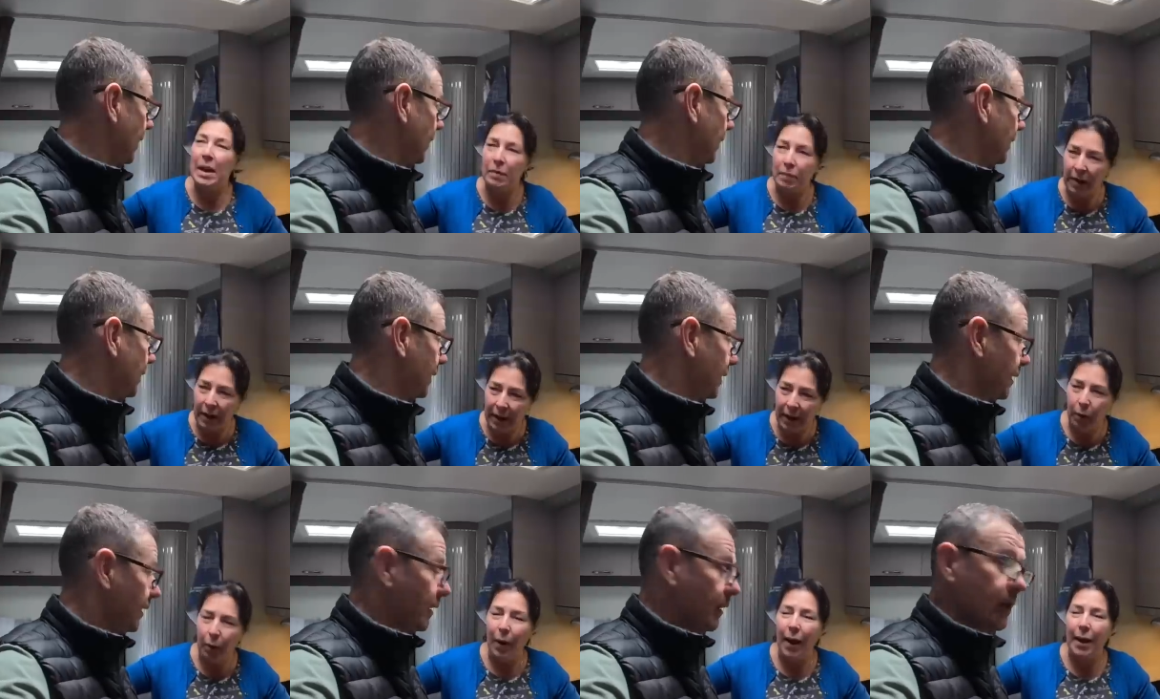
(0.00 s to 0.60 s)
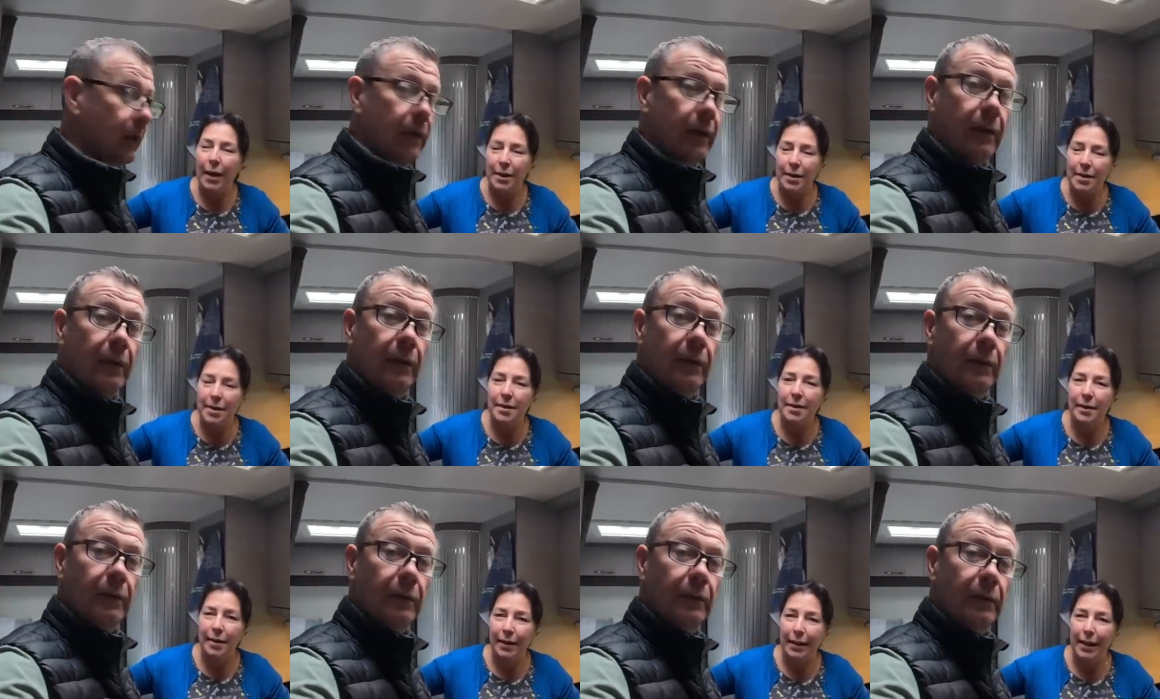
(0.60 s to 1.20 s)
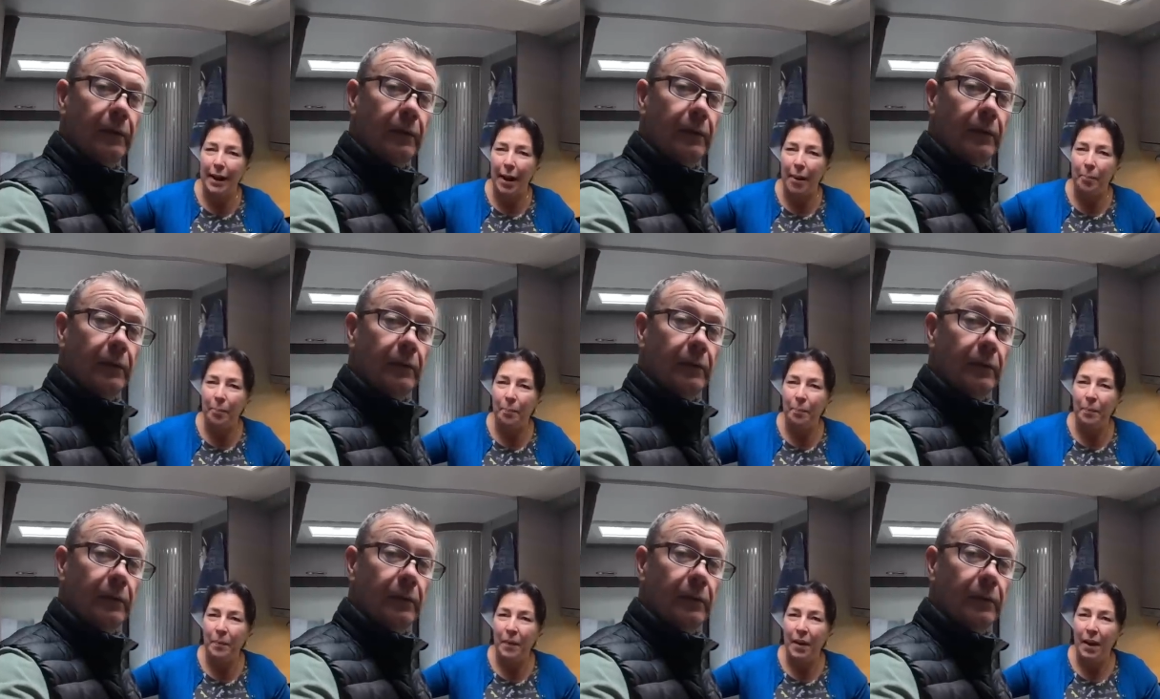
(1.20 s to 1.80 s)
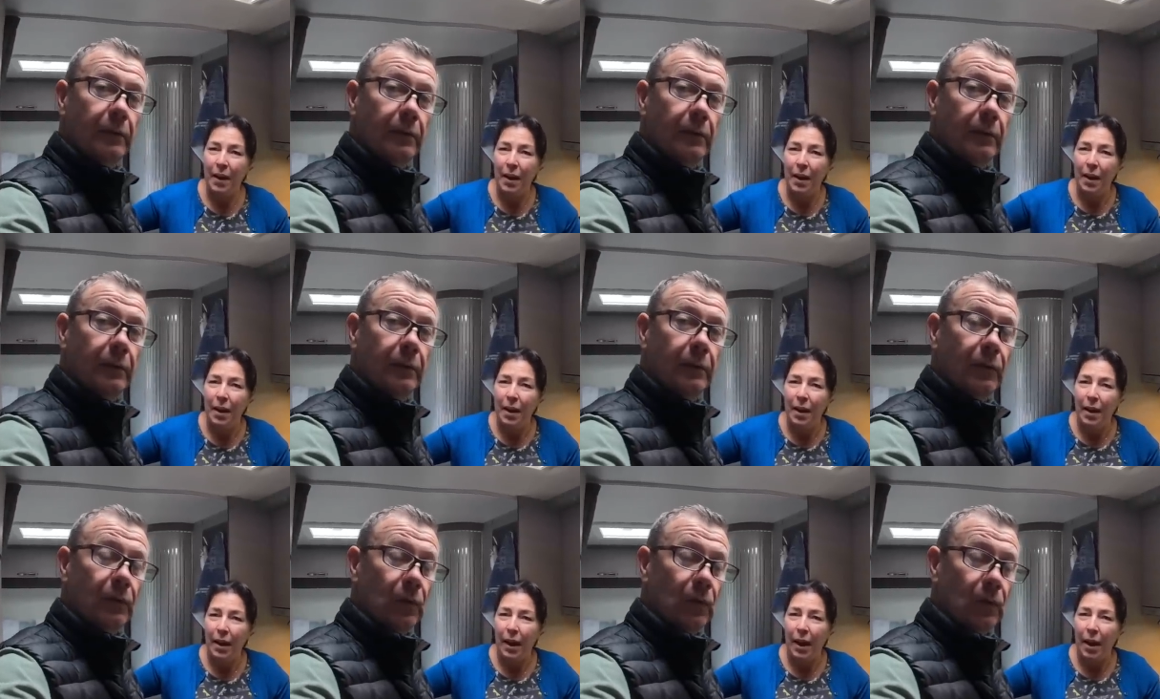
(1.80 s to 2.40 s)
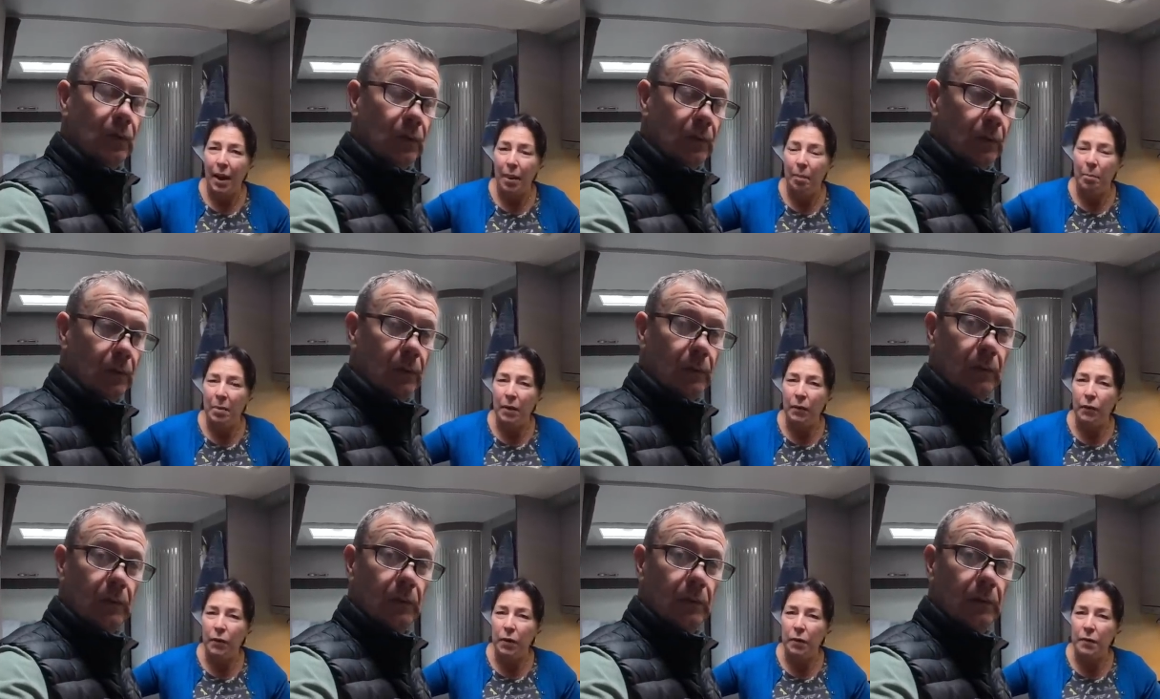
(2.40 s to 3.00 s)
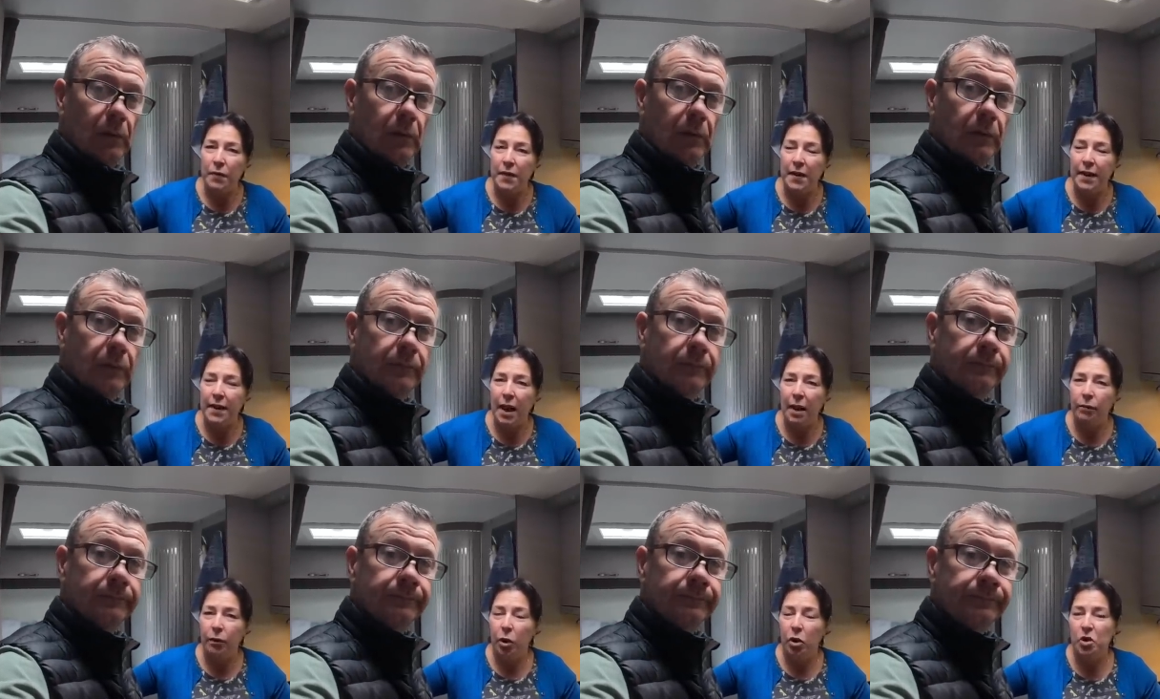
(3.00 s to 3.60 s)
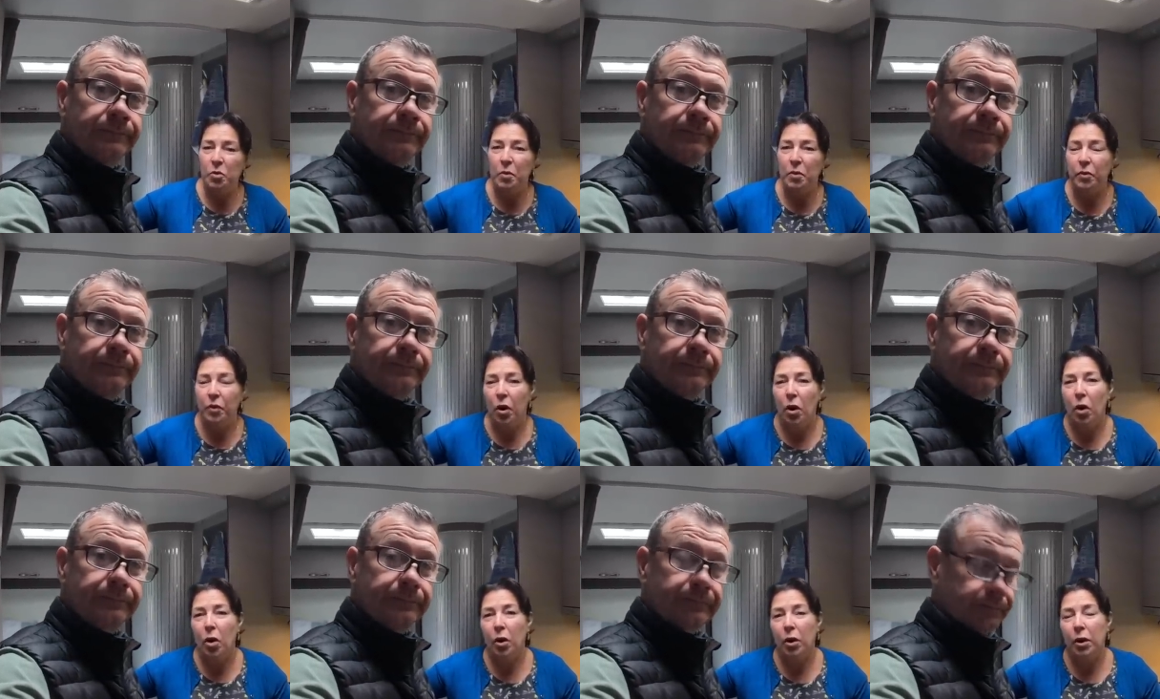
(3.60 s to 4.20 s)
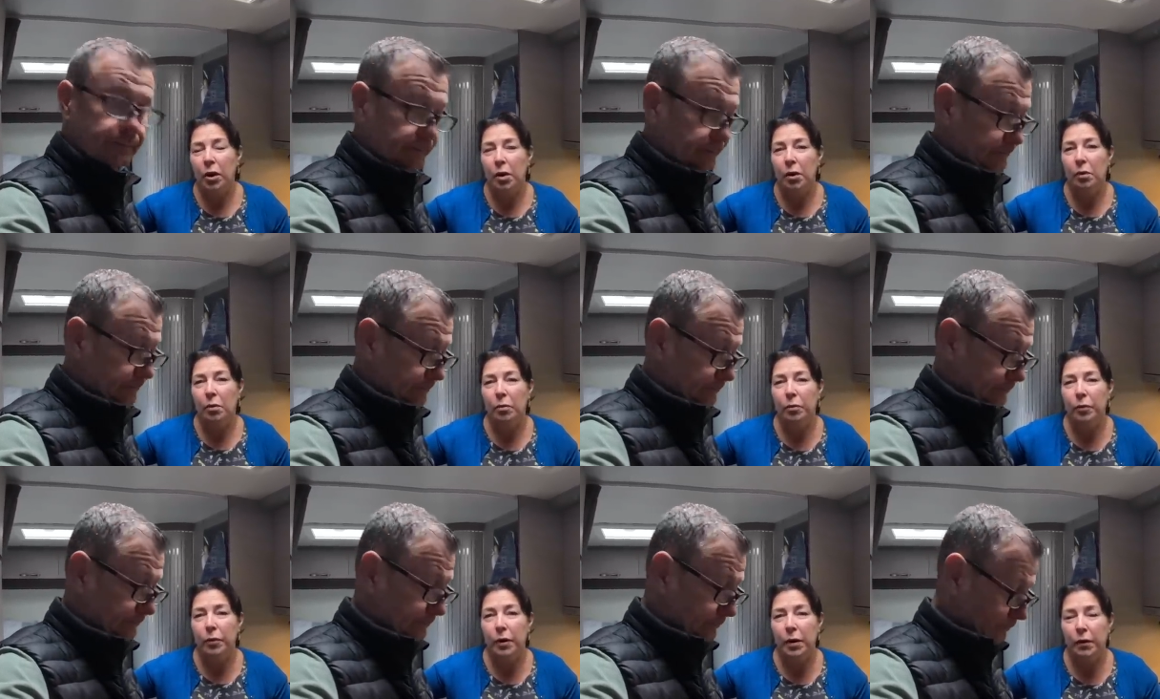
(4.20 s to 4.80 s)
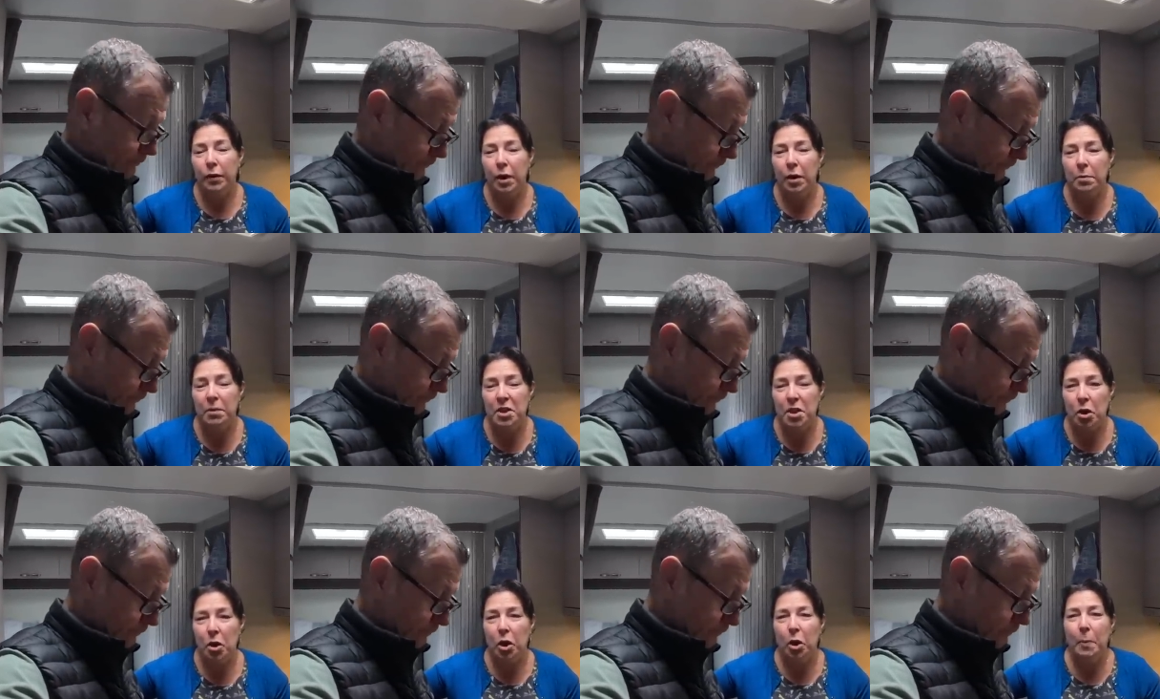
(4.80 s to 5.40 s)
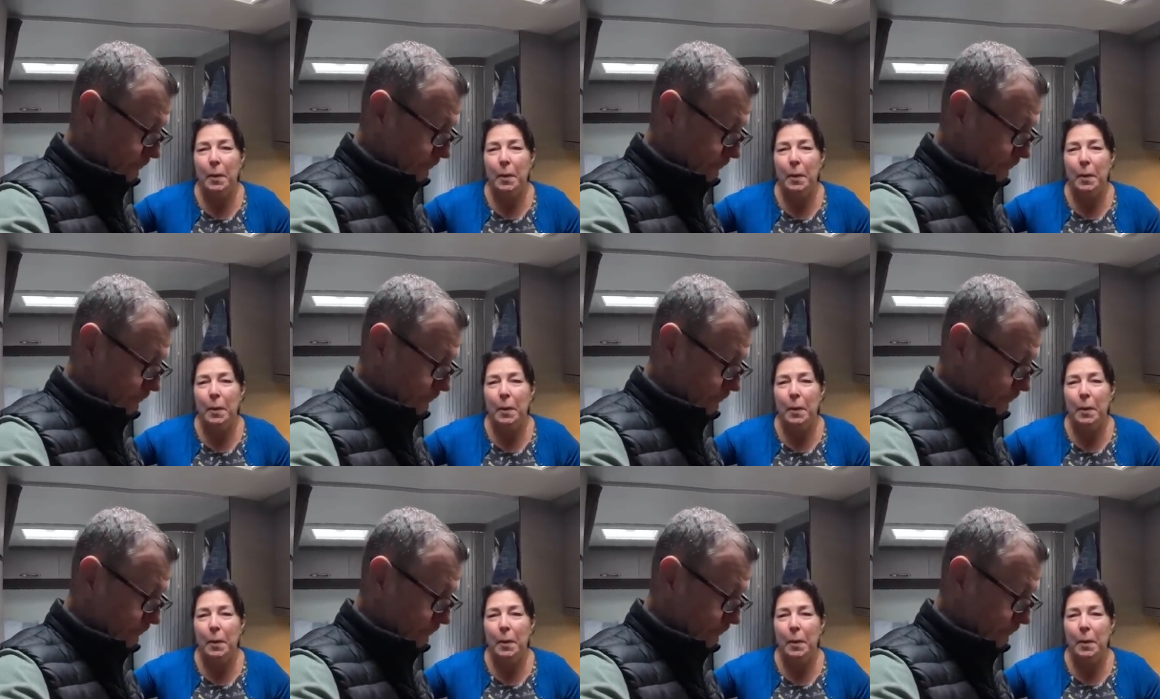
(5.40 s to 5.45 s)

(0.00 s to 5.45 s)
Speaker 1: Eerily quiet. Yeah. Um, if you've seen our vlogs before, you've you've heard me talk